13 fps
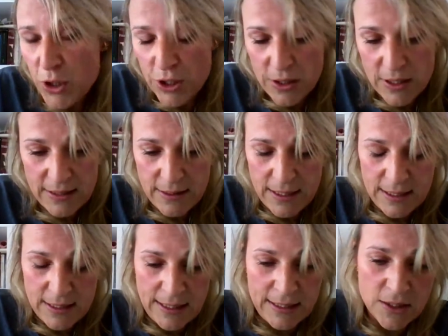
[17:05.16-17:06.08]
abortion
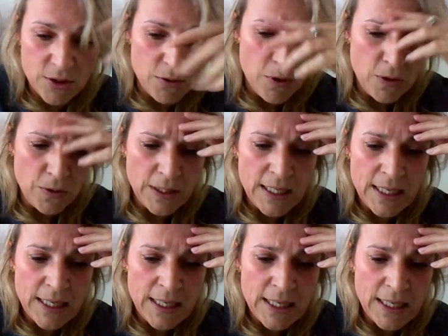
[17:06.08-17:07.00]
and, and, and so
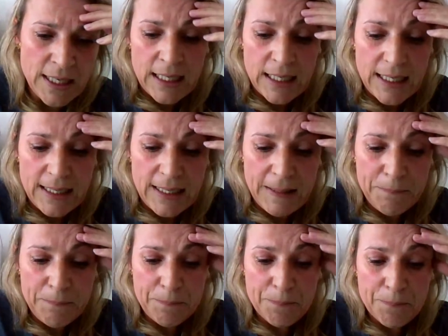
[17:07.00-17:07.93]
on.
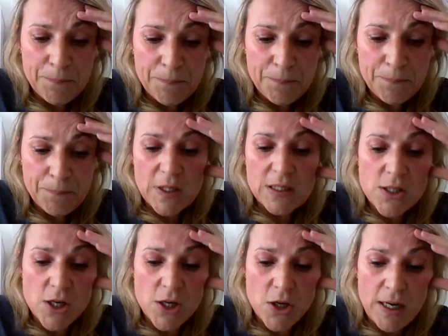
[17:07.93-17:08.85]
Um,
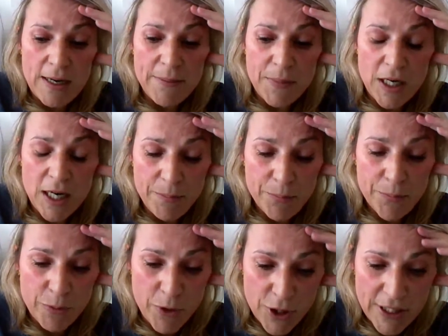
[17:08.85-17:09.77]
so I'm, I'm
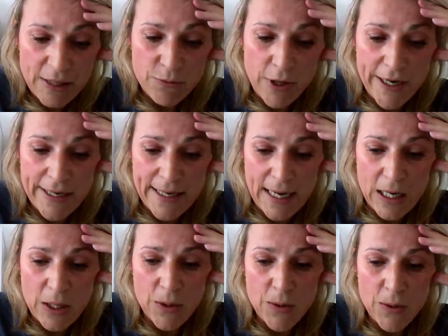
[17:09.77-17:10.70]
promoting right
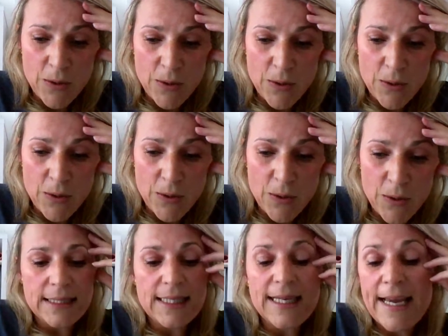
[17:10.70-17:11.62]
now uh, the
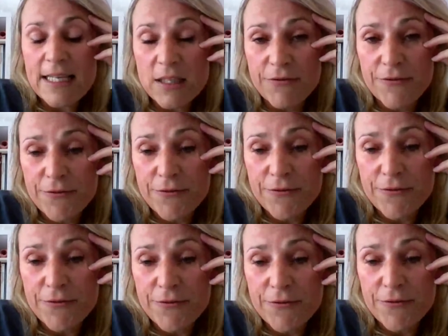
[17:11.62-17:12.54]
case of
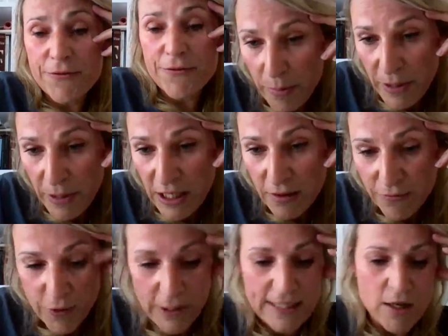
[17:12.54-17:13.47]
Germany, for
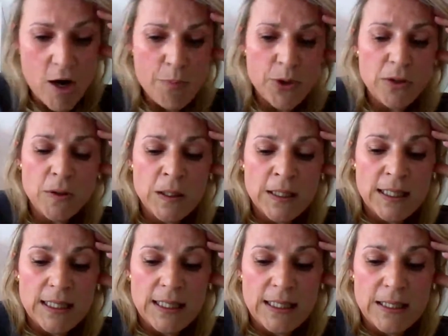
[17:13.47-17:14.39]
example,
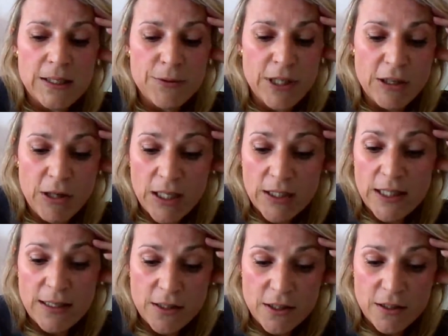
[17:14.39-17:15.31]
uh,
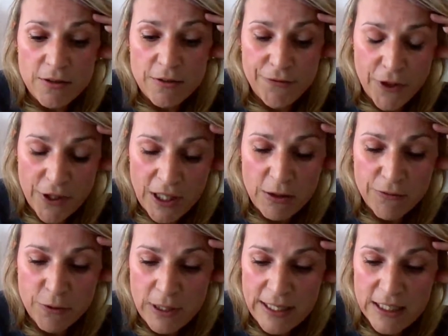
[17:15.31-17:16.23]
regarding the funding
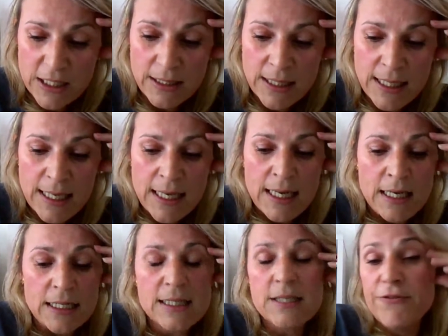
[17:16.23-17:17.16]
of religion.
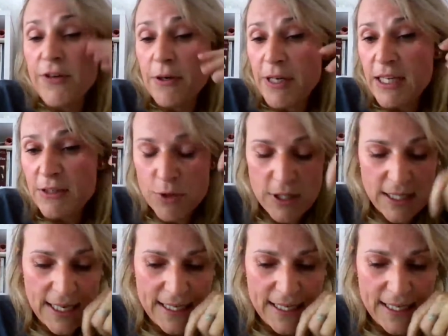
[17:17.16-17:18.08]
It's a very
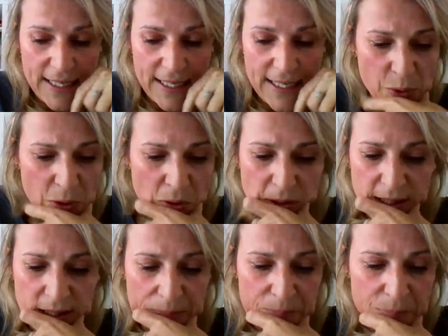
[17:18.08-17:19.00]
interesting example.
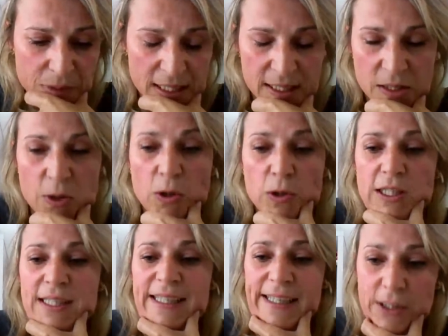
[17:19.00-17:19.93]
Uh, it's
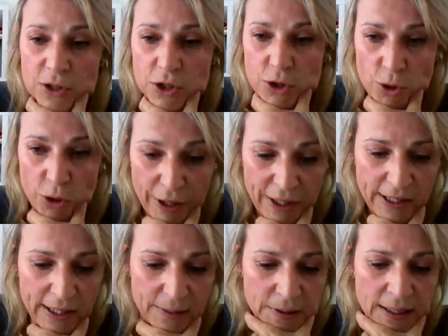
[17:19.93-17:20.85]
called the
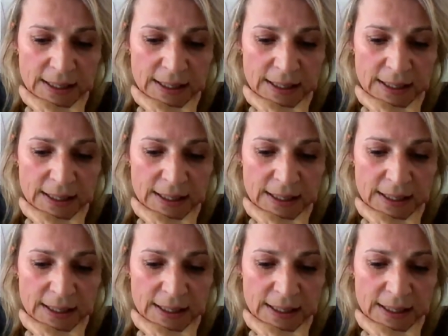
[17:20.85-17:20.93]
Kirchensteuer,